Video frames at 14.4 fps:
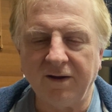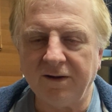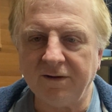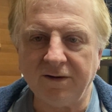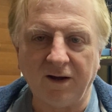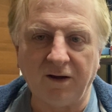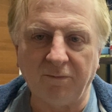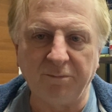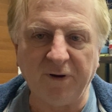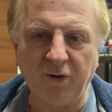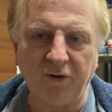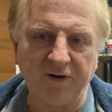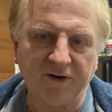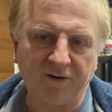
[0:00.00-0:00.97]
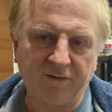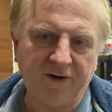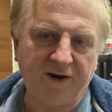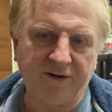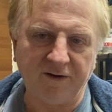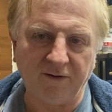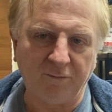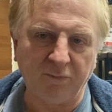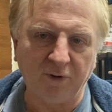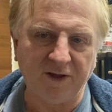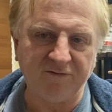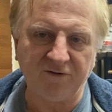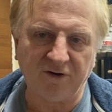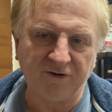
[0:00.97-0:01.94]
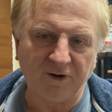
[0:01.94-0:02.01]
Yeah, I'll bury it in the ground and I'll
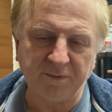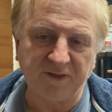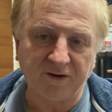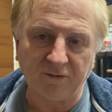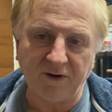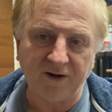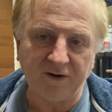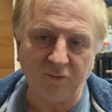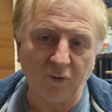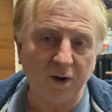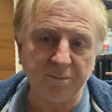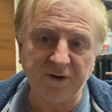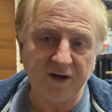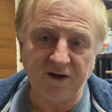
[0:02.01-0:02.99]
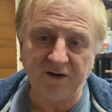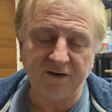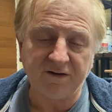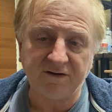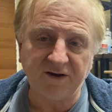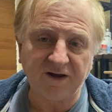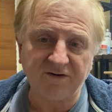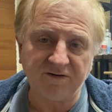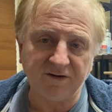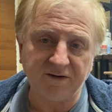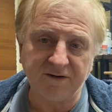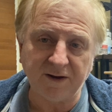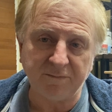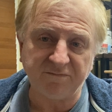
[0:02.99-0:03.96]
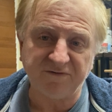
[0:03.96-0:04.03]
leave it on top of the ground. There won't be any detection
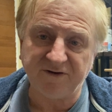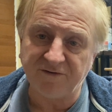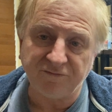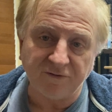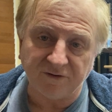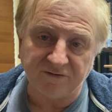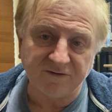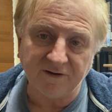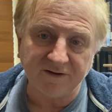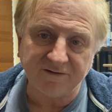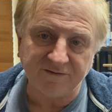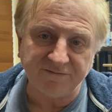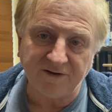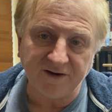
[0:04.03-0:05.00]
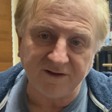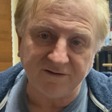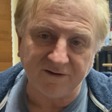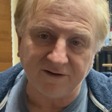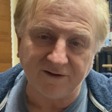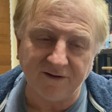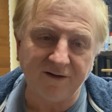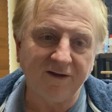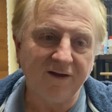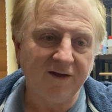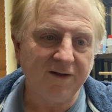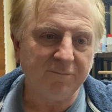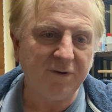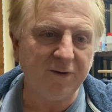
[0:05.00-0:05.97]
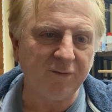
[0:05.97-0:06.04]
depth difference. That's the funny thing.
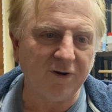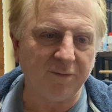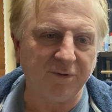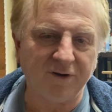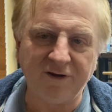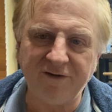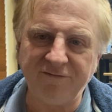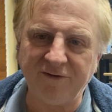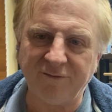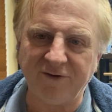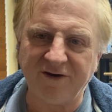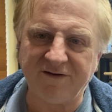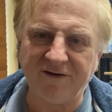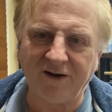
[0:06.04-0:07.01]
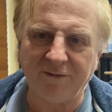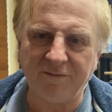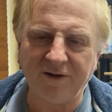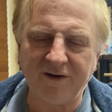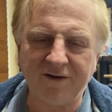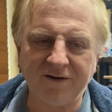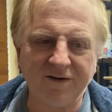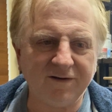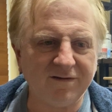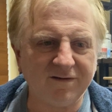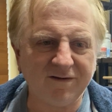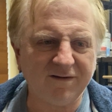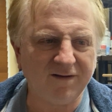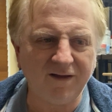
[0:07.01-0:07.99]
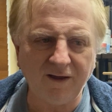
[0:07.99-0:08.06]
People don't believe you when you tell them
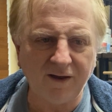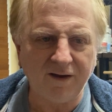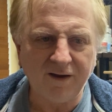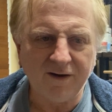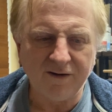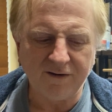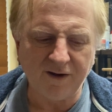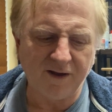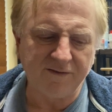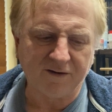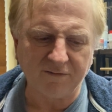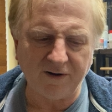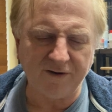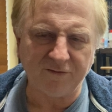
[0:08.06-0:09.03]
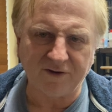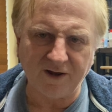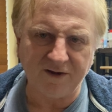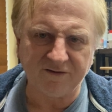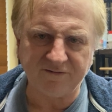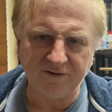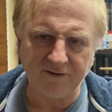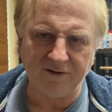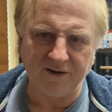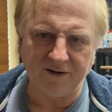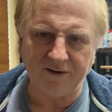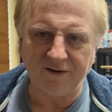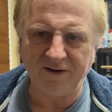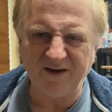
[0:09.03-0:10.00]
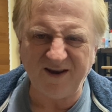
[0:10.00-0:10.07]
that. No, the ground will cut the signal
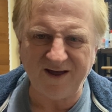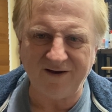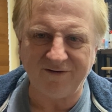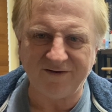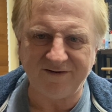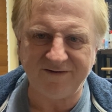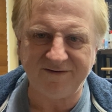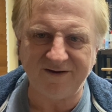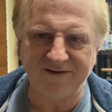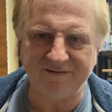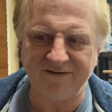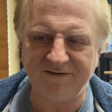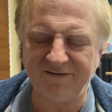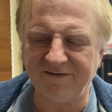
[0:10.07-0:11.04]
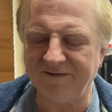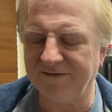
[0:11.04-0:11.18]
out. No, it doesn't.